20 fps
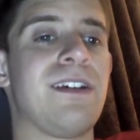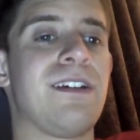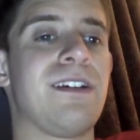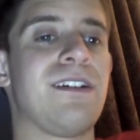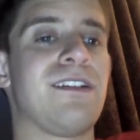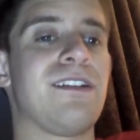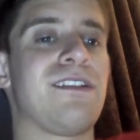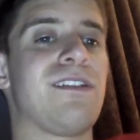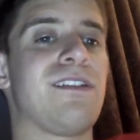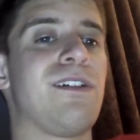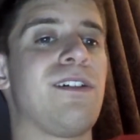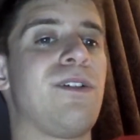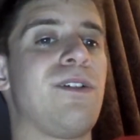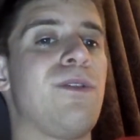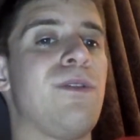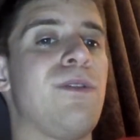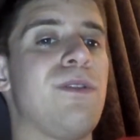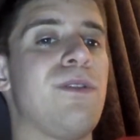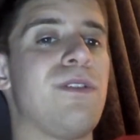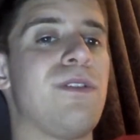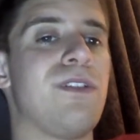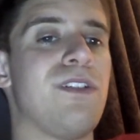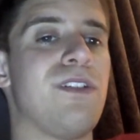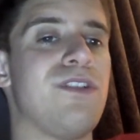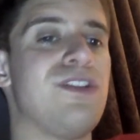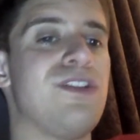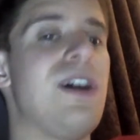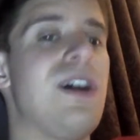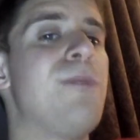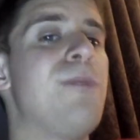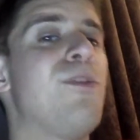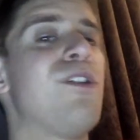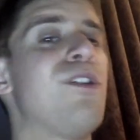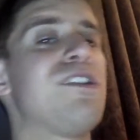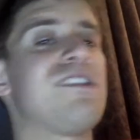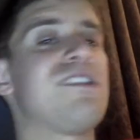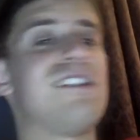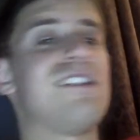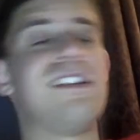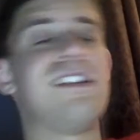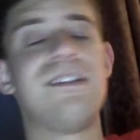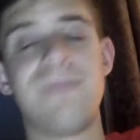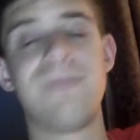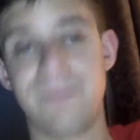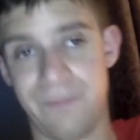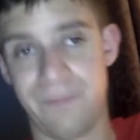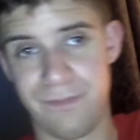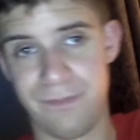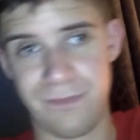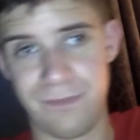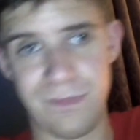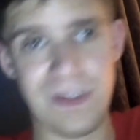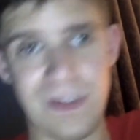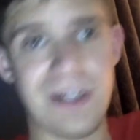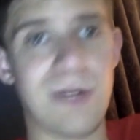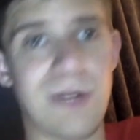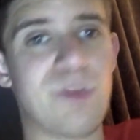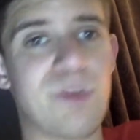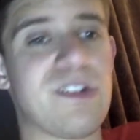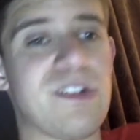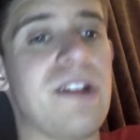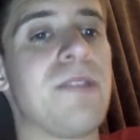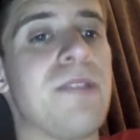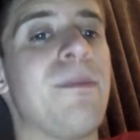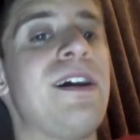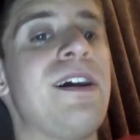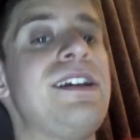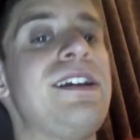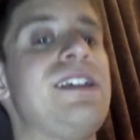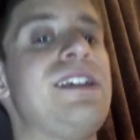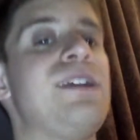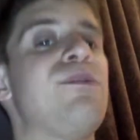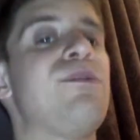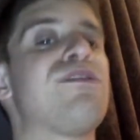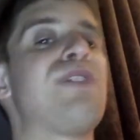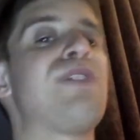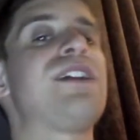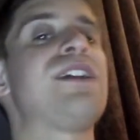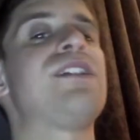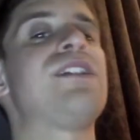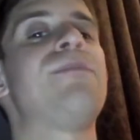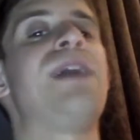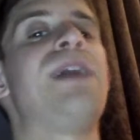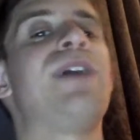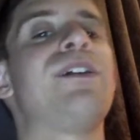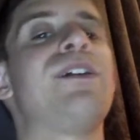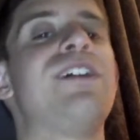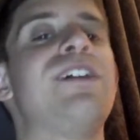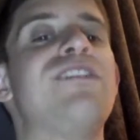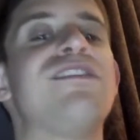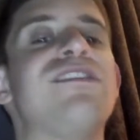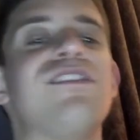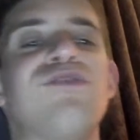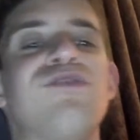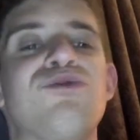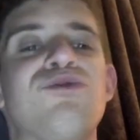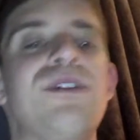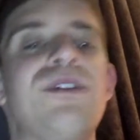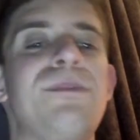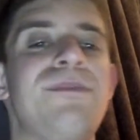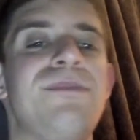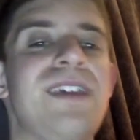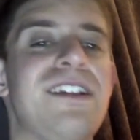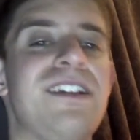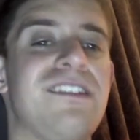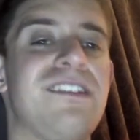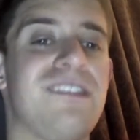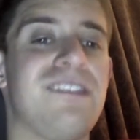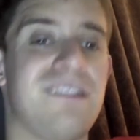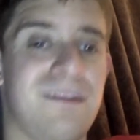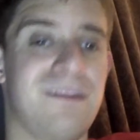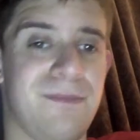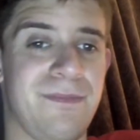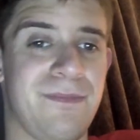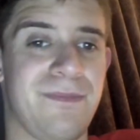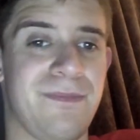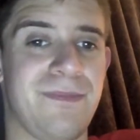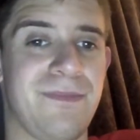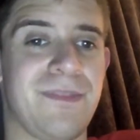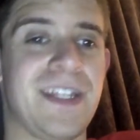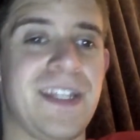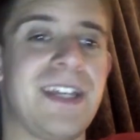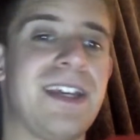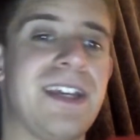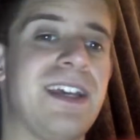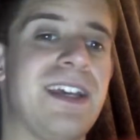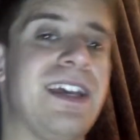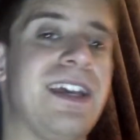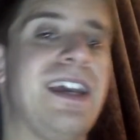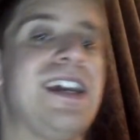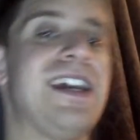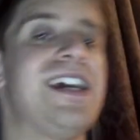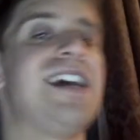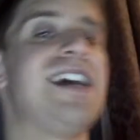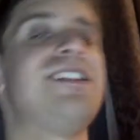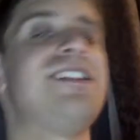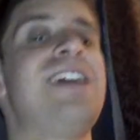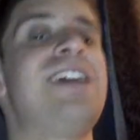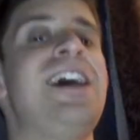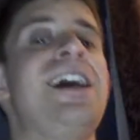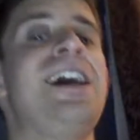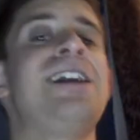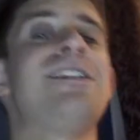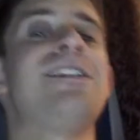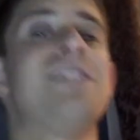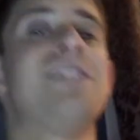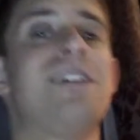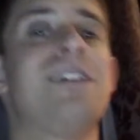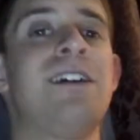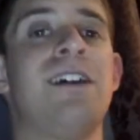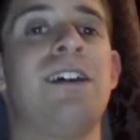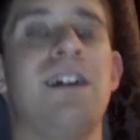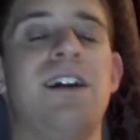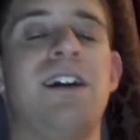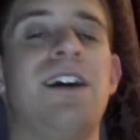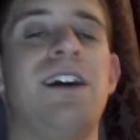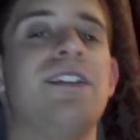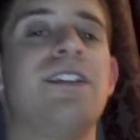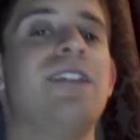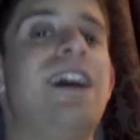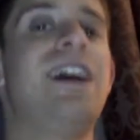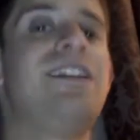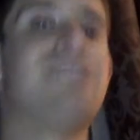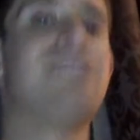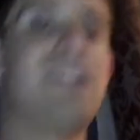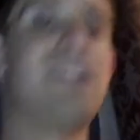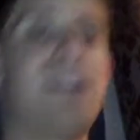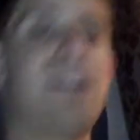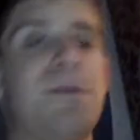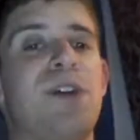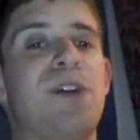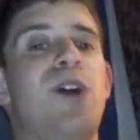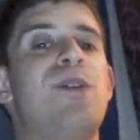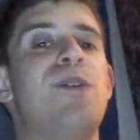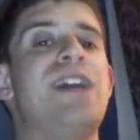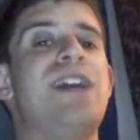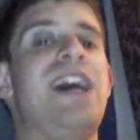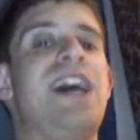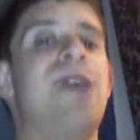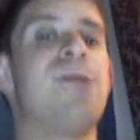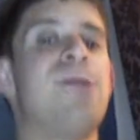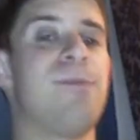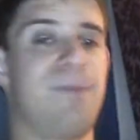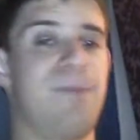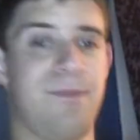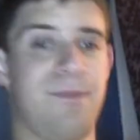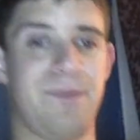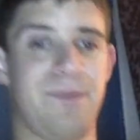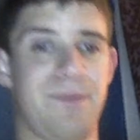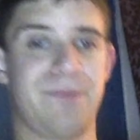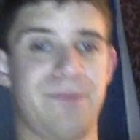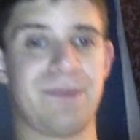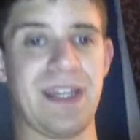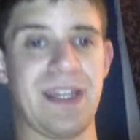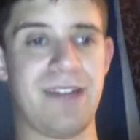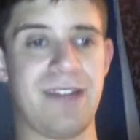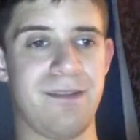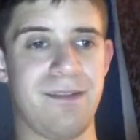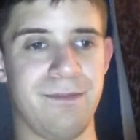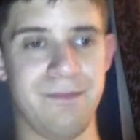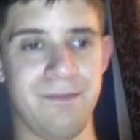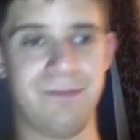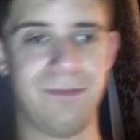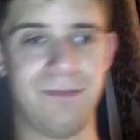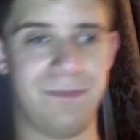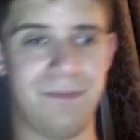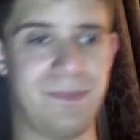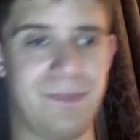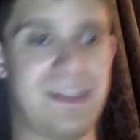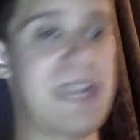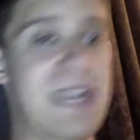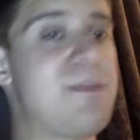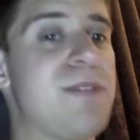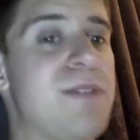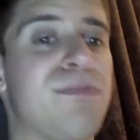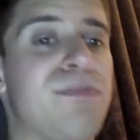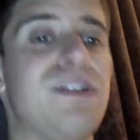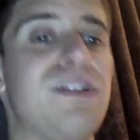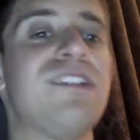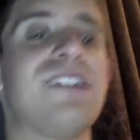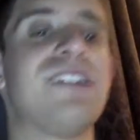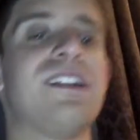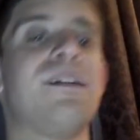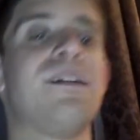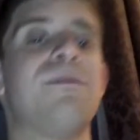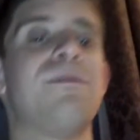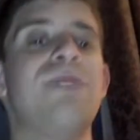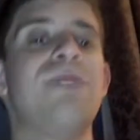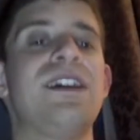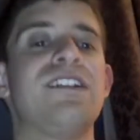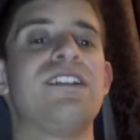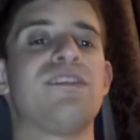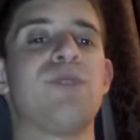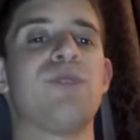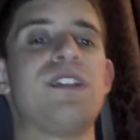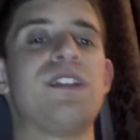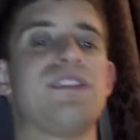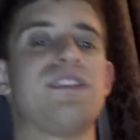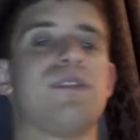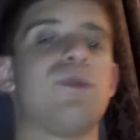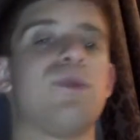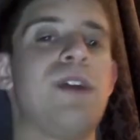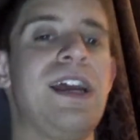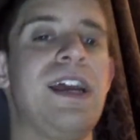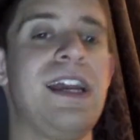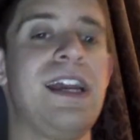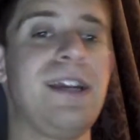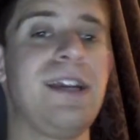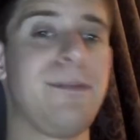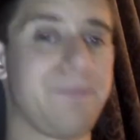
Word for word: So John Morrison uh, was on the mic. He was ranting about his dripness. And then uh, lights end up going out. Damian Priest end up making his way to the ring.